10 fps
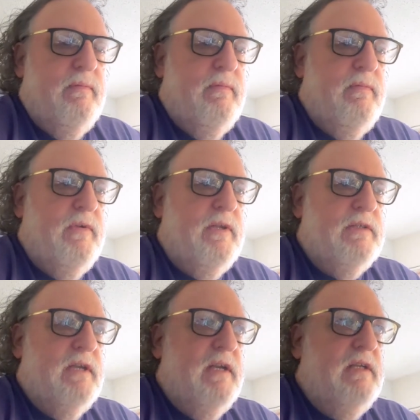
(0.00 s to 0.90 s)
for things
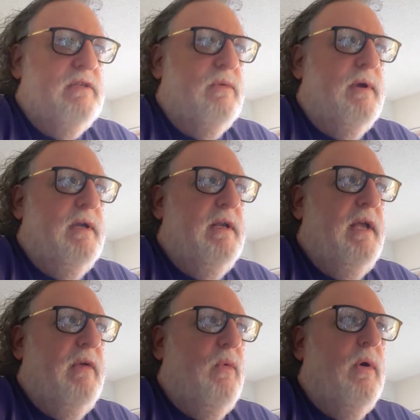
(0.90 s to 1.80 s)
that I need to write
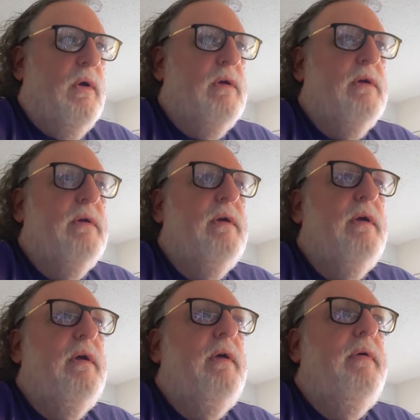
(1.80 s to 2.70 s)
at work.
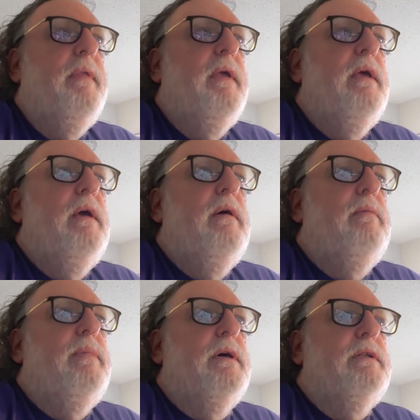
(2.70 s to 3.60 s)

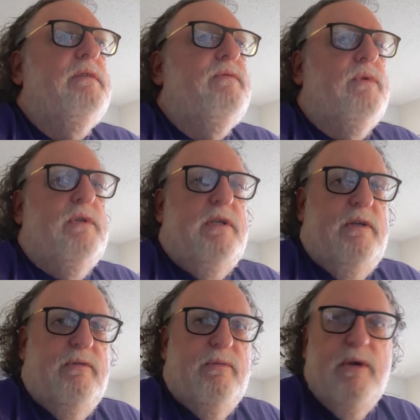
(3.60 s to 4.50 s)
But for
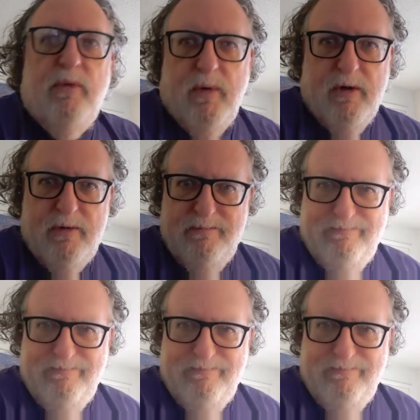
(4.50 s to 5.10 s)
the real work,